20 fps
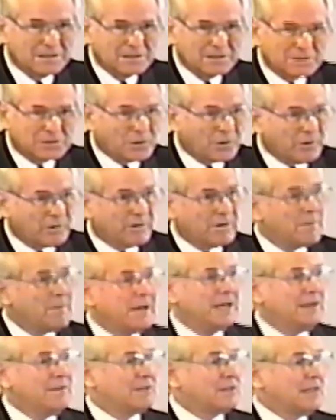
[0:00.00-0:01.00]
So there are
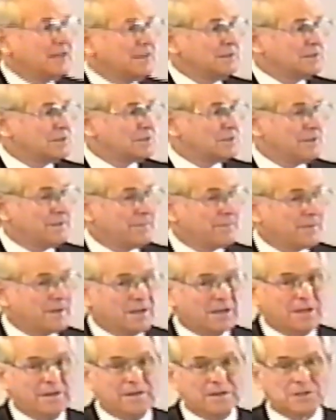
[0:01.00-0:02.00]
many things
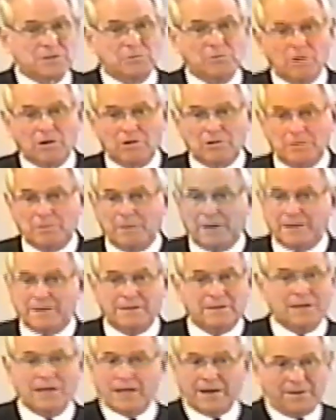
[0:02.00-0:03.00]
in this world, but
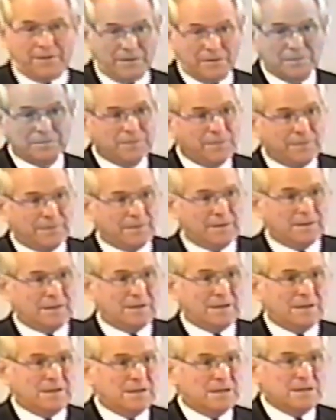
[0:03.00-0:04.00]
none of them,
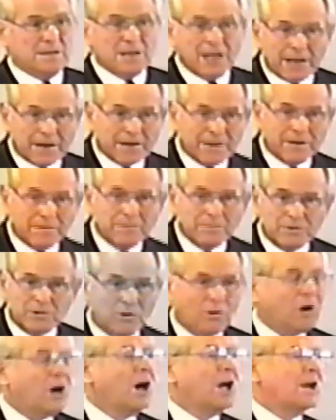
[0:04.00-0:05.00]
none of them,
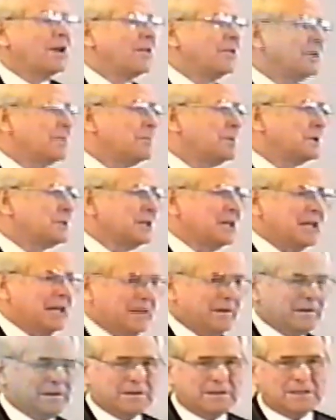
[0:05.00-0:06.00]
nor all of them put
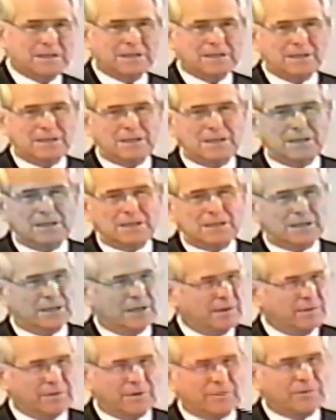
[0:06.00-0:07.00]
together can
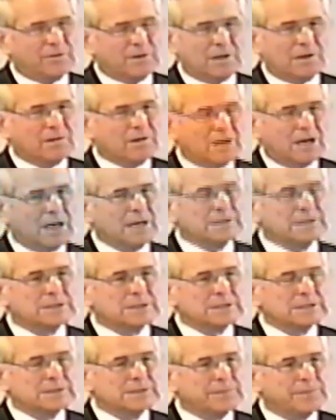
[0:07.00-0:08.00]
ever fill our
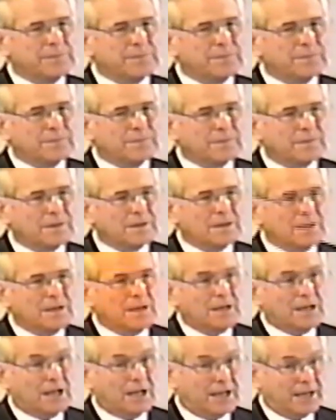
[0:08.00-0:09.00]
hearts
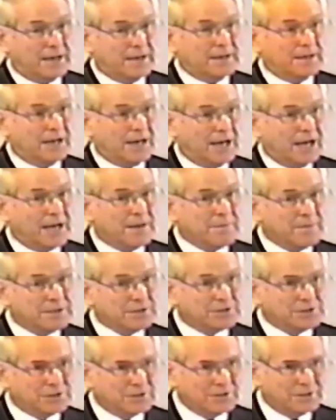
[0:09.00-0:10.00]
and I
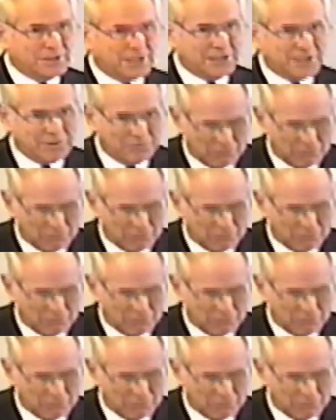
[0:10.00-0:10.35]
mentioned the